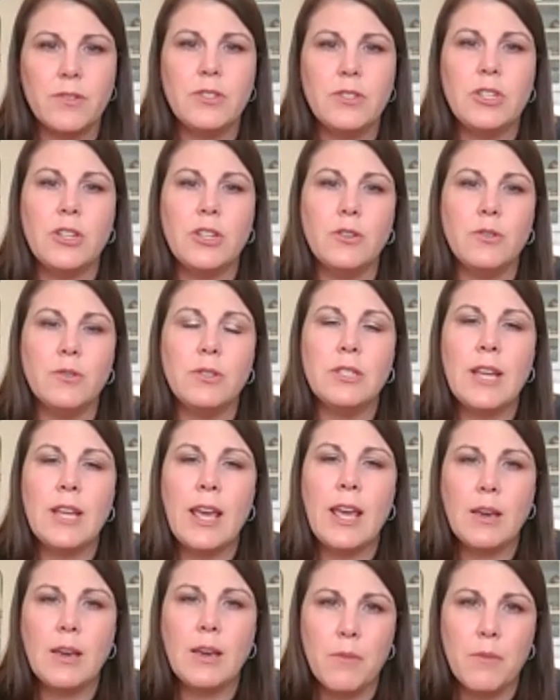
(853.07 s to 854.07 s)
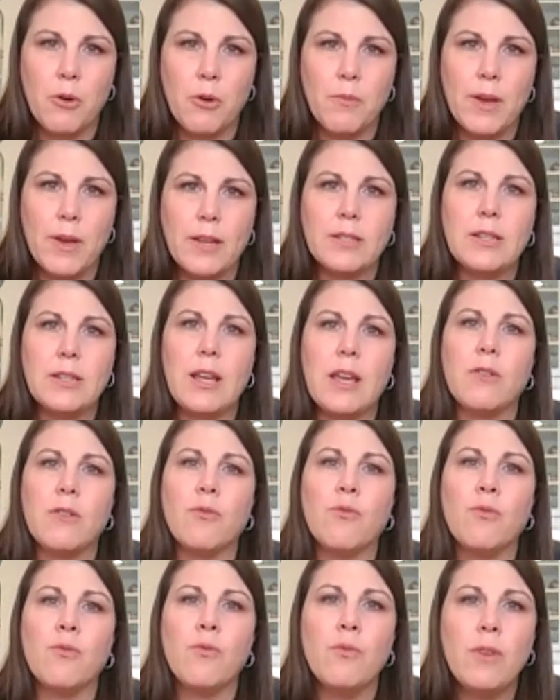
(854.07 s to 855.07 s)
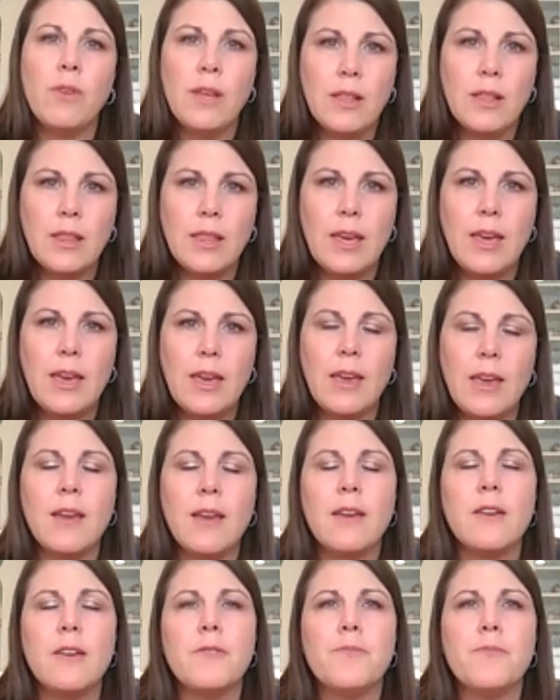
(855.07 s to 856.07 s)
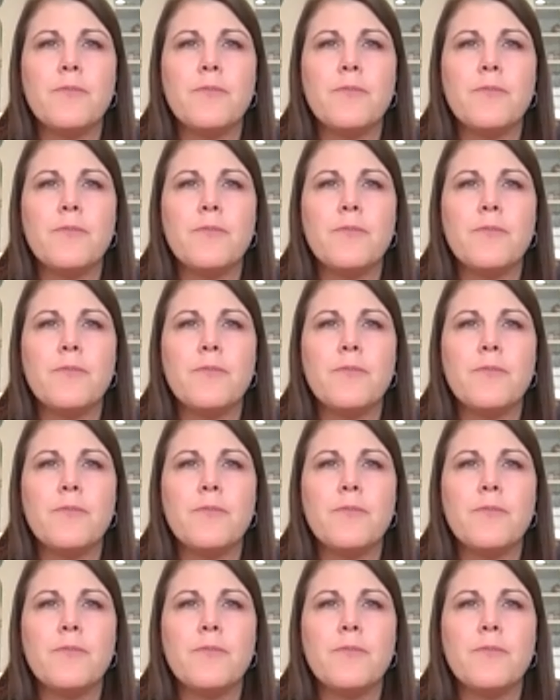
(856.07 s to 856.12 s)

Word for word: to take a moment and really